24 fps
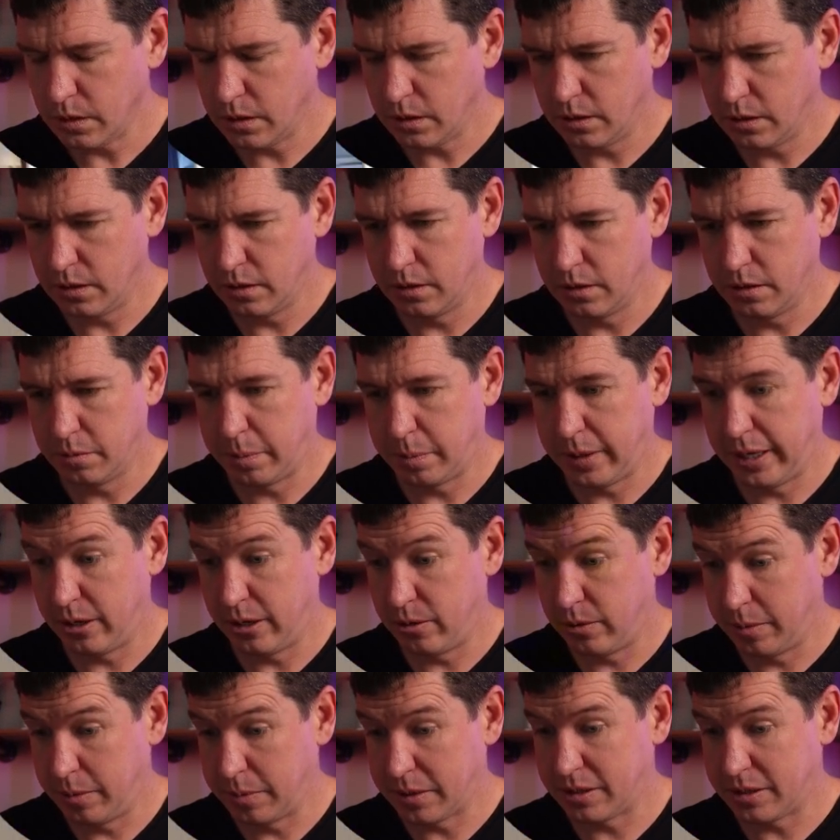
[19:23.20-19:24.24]

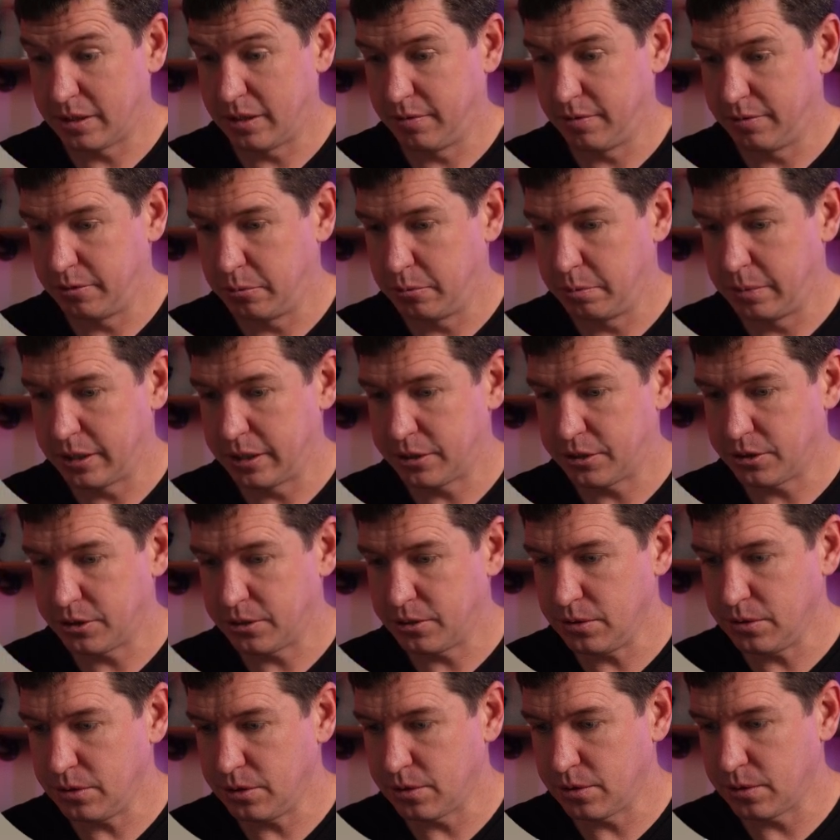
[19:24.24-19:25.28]
Panoramic cell phone
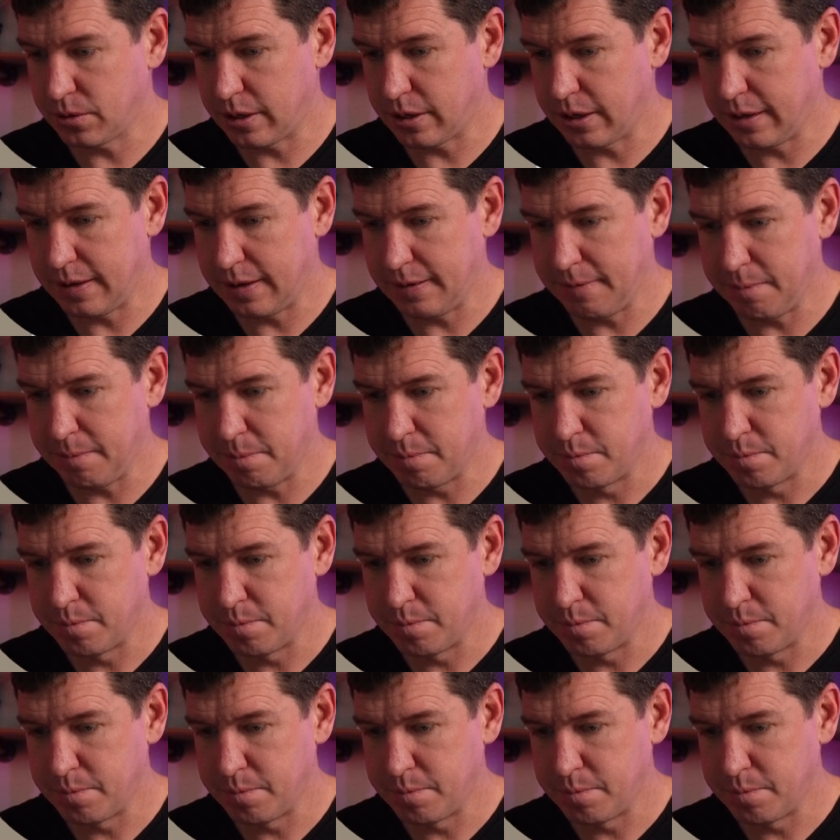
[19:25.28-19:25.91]
pictures, okay.